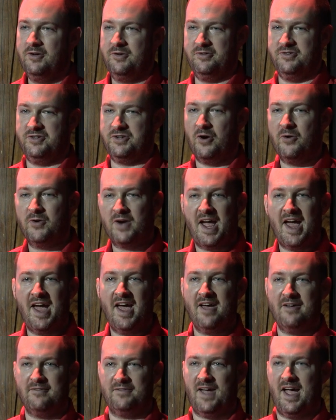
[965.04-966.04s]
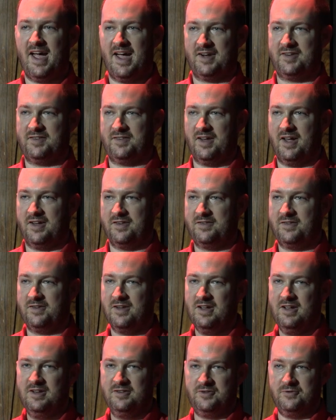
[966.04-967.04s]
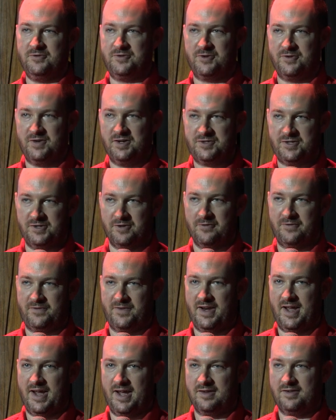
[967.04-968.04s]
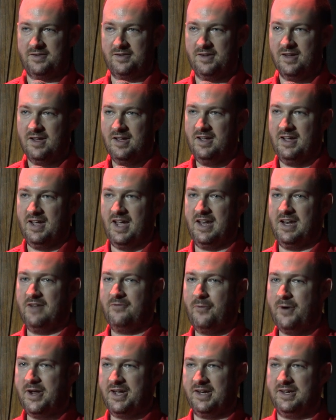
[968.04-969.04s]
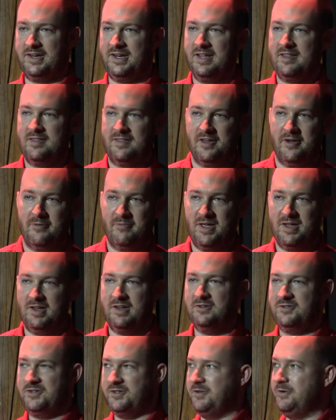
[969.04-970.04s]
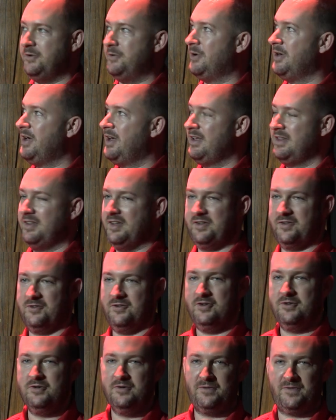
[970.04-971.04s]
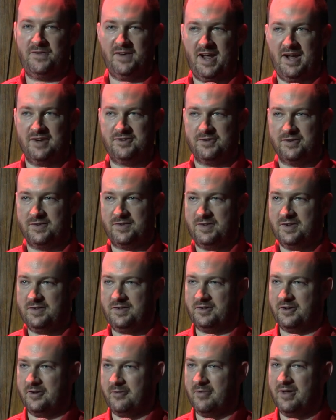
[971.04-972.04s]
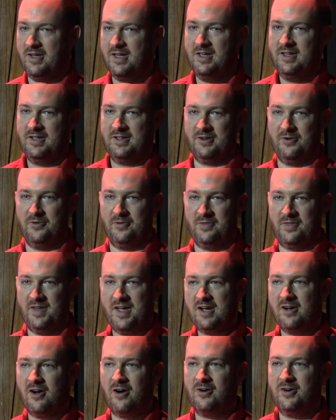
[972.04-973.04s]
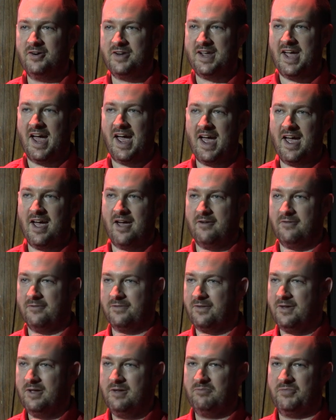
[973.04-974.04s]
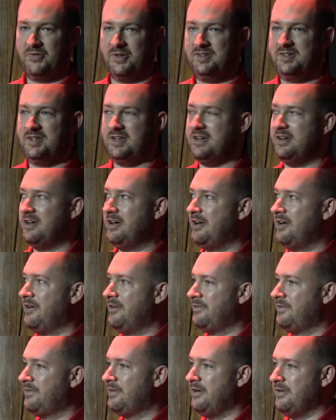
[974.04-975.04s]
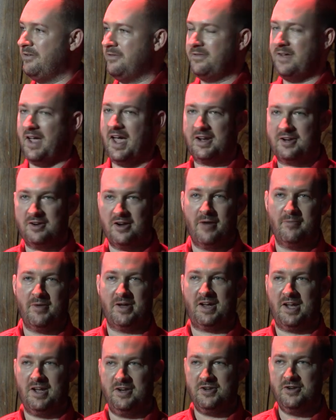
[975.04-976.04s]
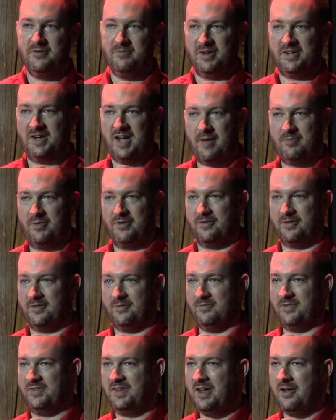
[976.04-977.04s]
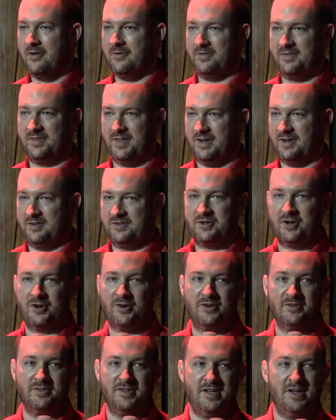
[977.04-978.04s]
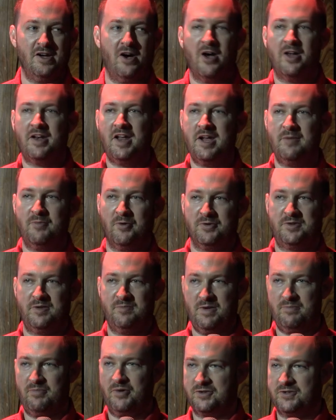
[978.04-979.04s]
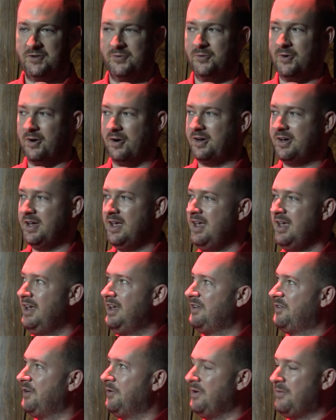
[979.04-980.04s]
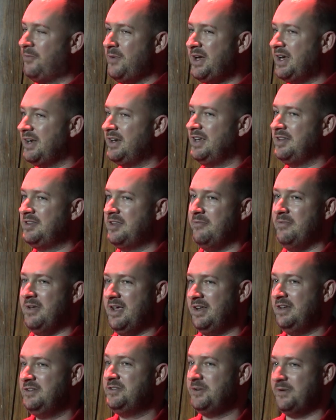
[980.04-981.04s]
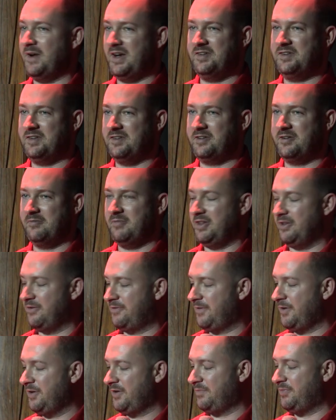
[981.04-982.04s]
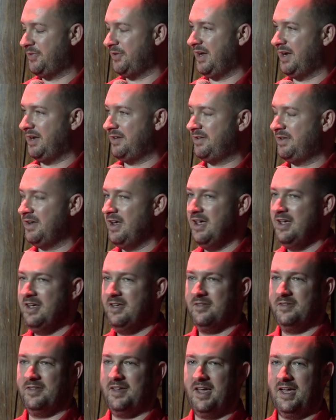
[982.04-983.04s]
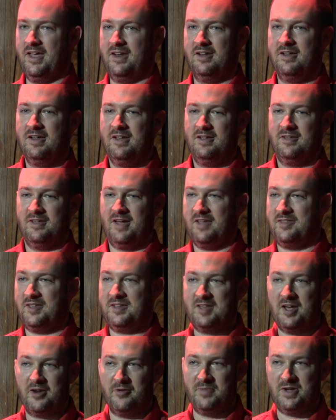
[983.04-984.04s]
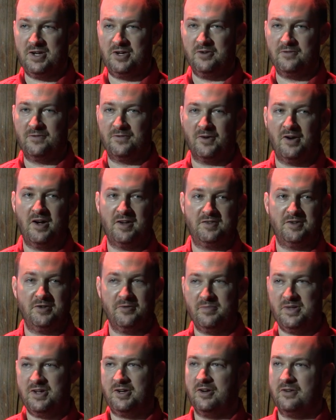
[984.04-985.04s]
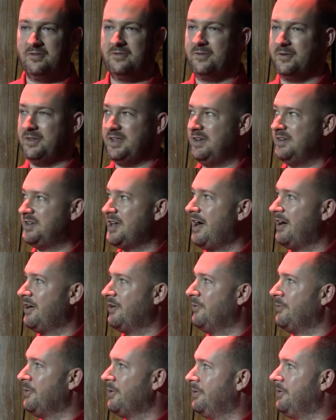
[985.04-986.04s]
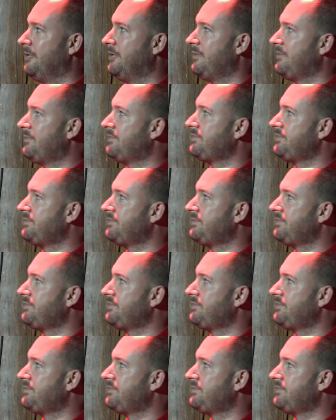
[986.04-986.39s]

who don't have access to traditional finance, and if we can get them into this new financial system, you know, they already have plenty of economic and human capital themselves that is currently unable to be put to work. So if we can get them into a system in the first place, then I think that'll be good for us, it'll be good for the entire world.